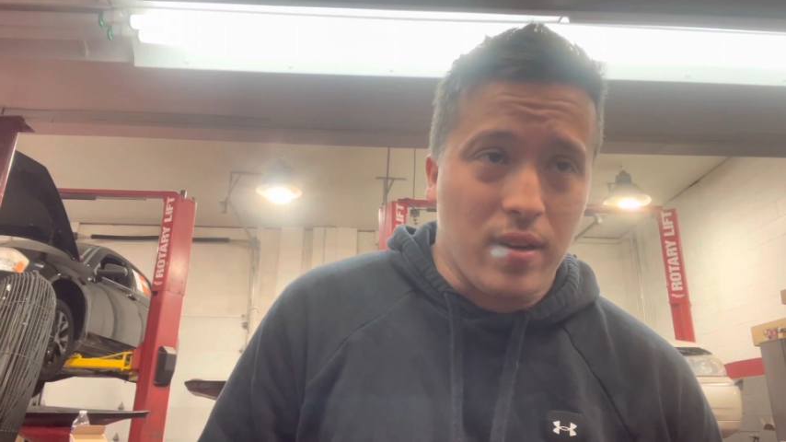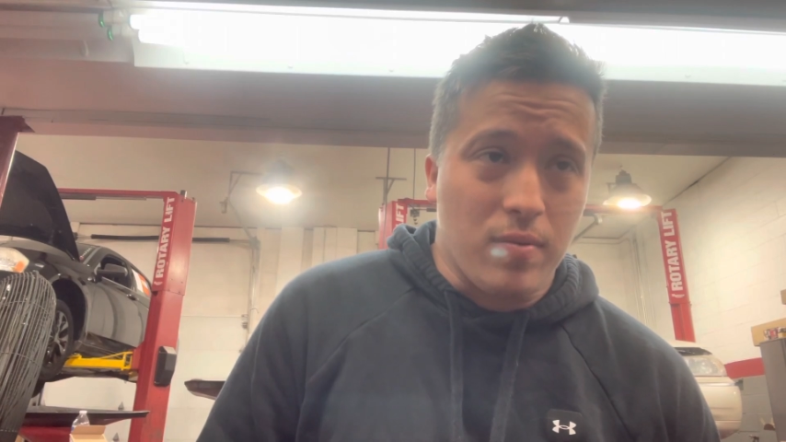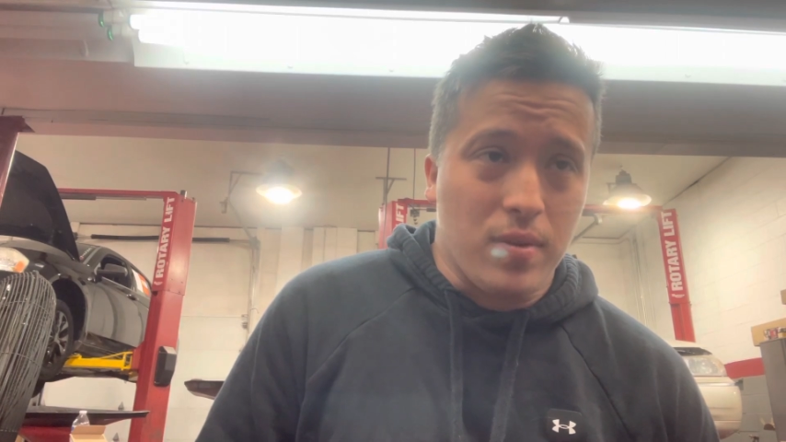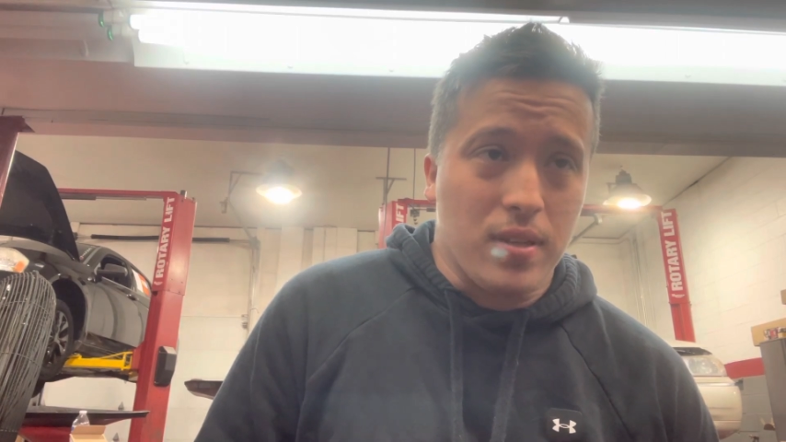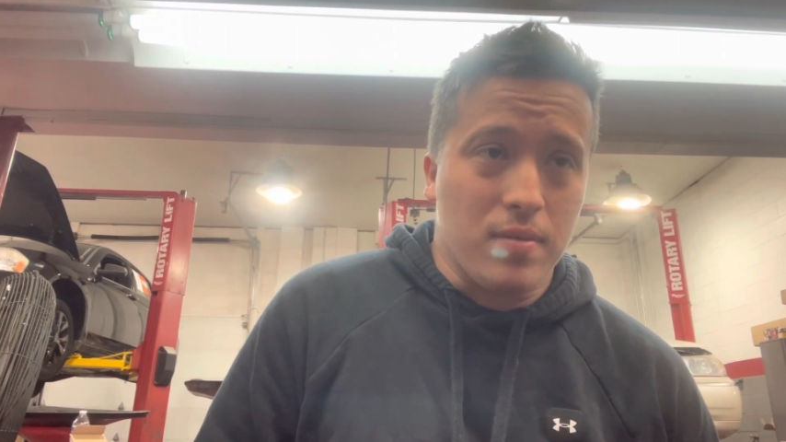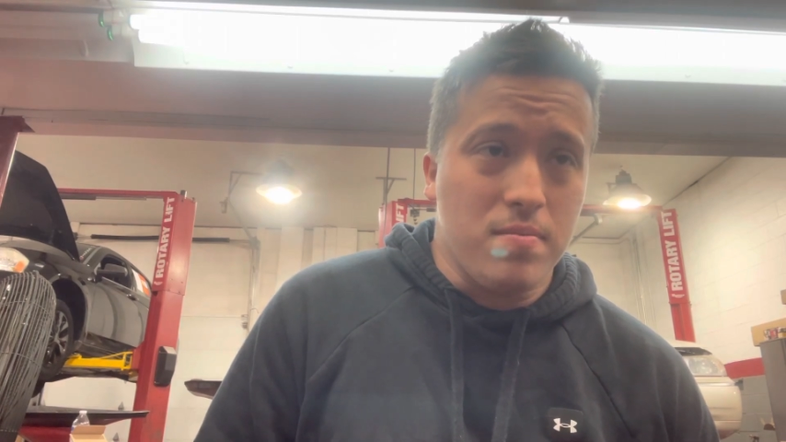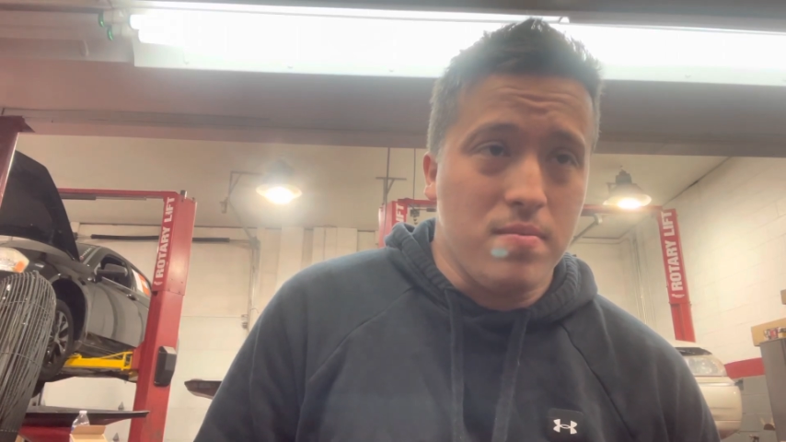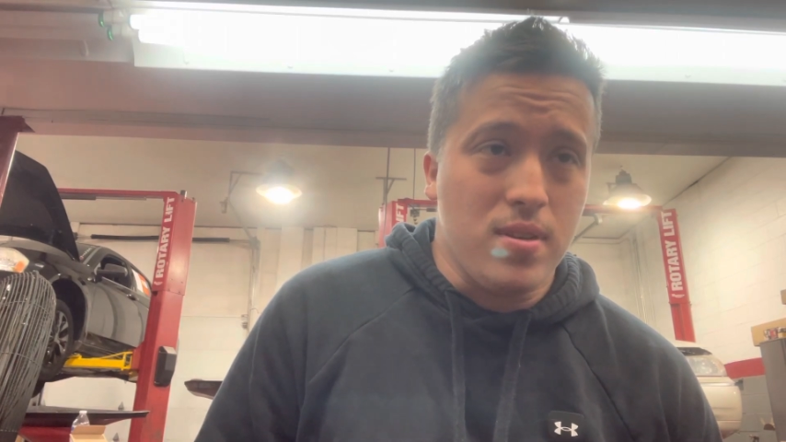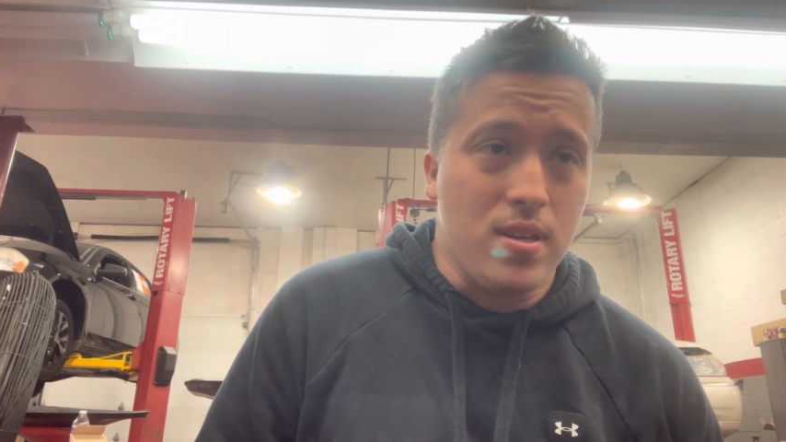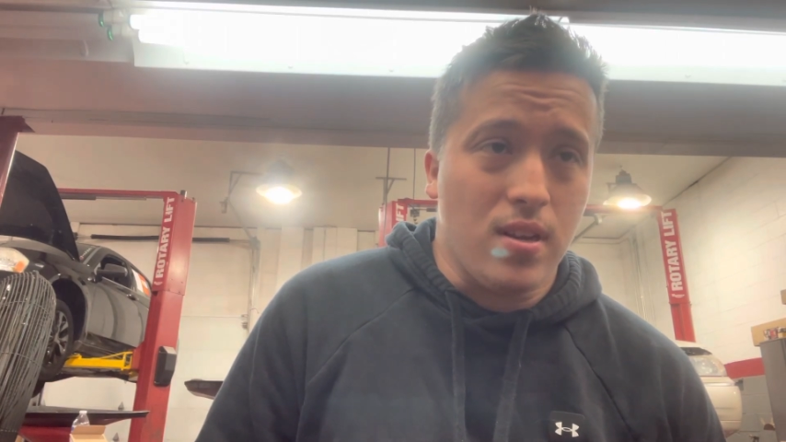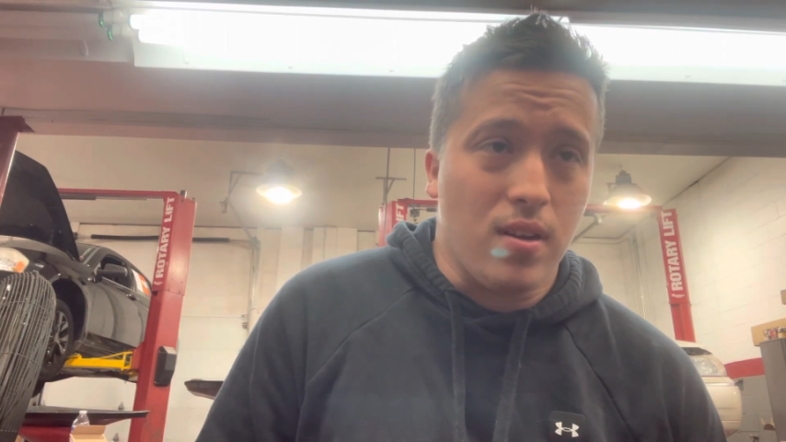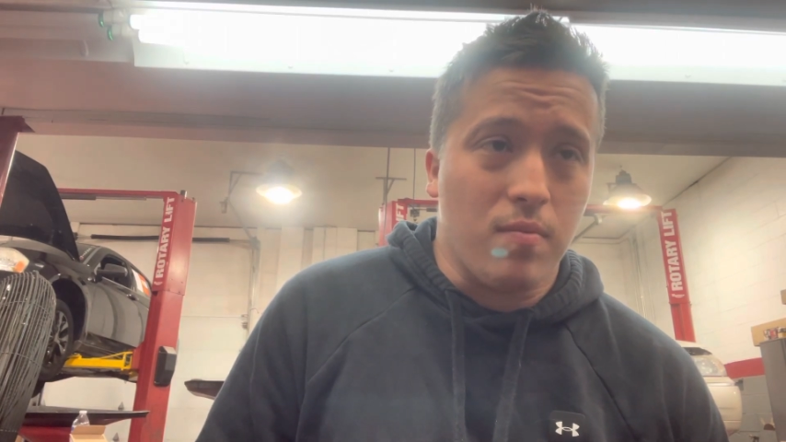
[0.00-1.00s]
it with,
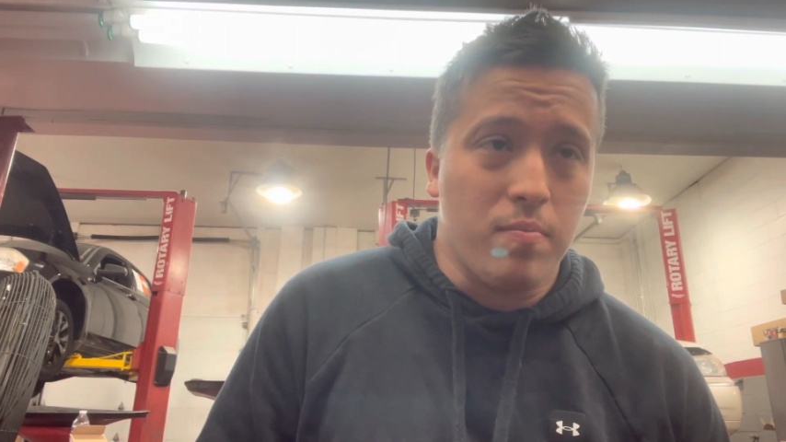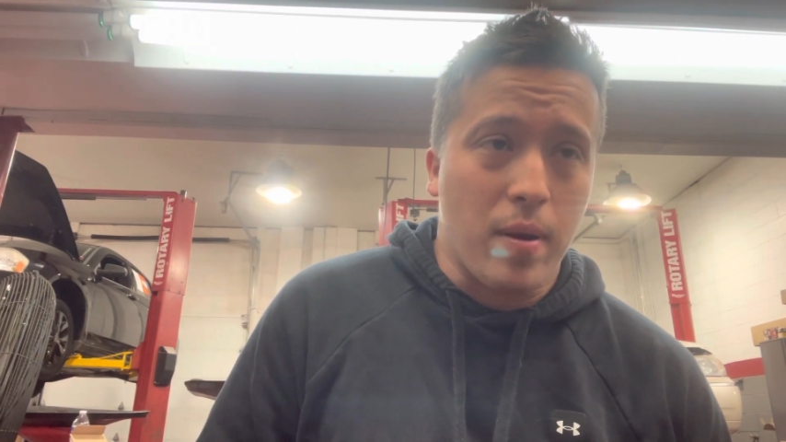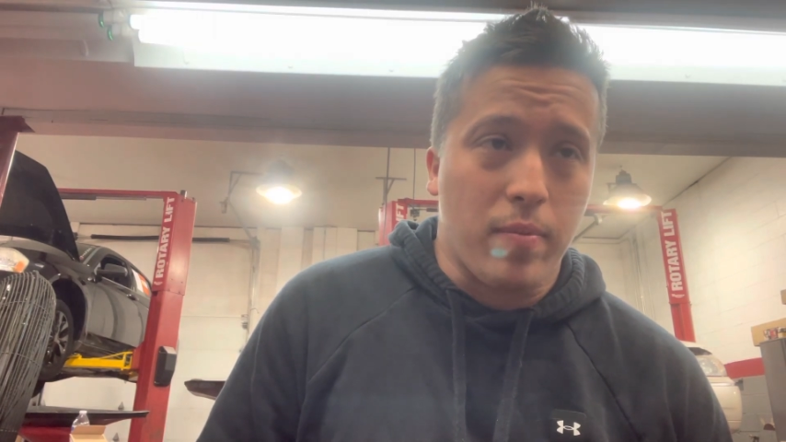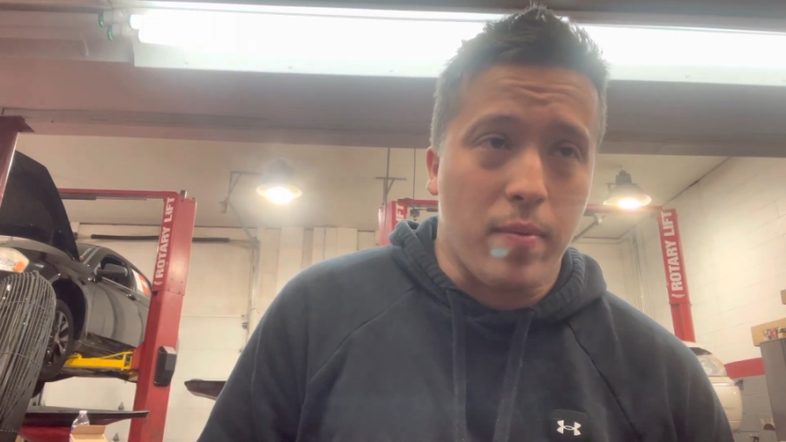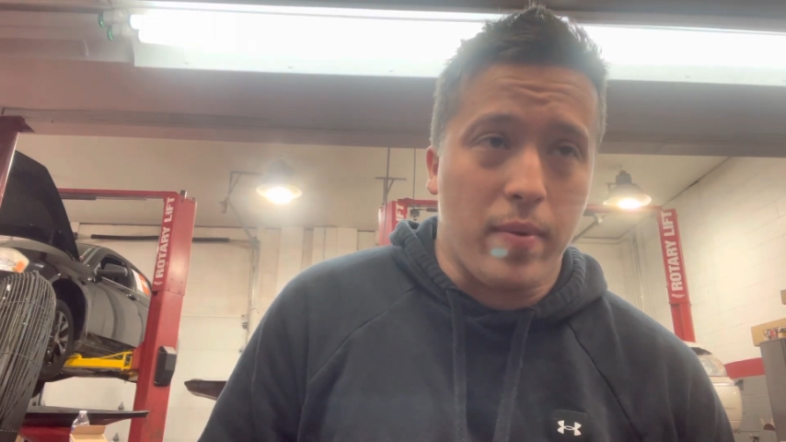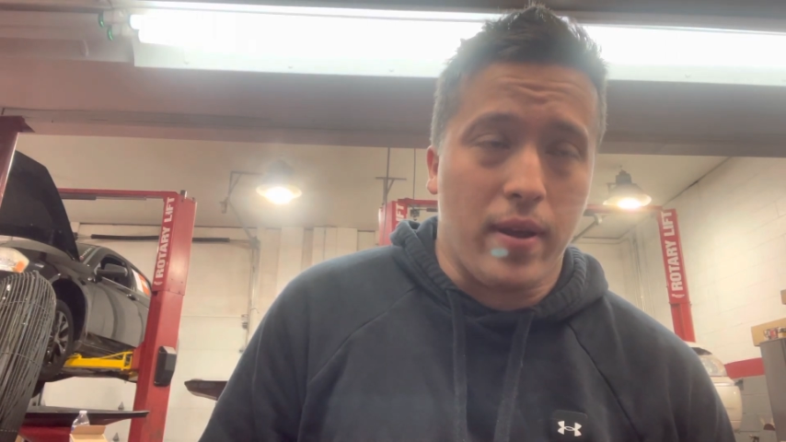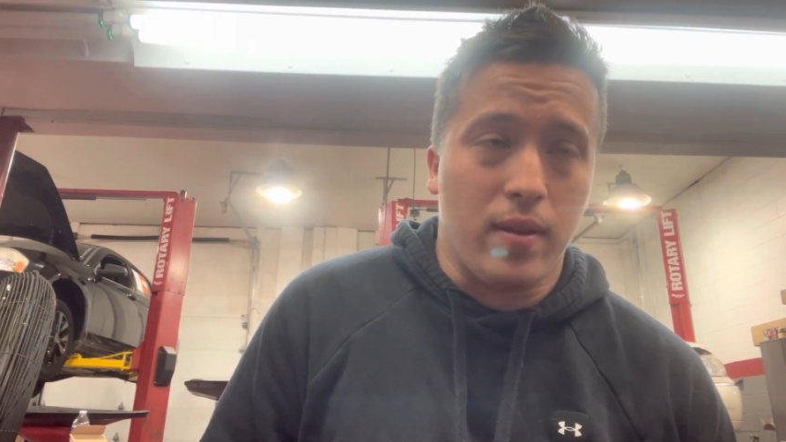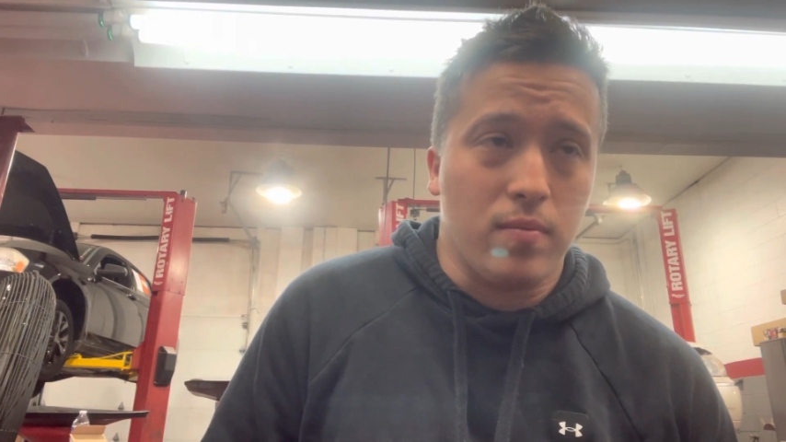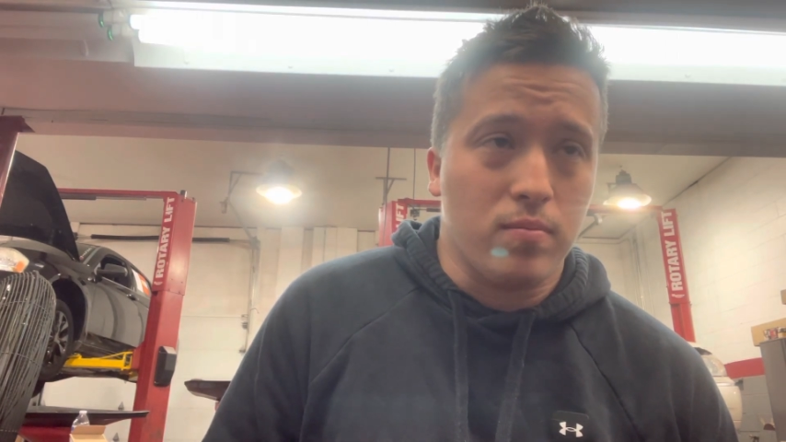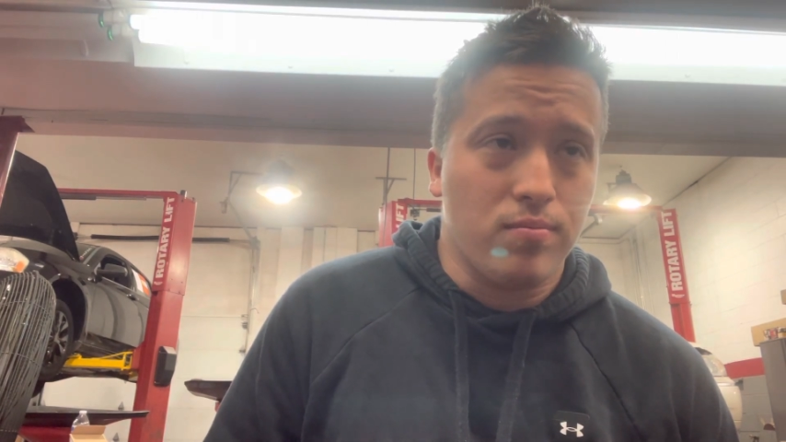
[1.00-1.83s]
you know, peppermint,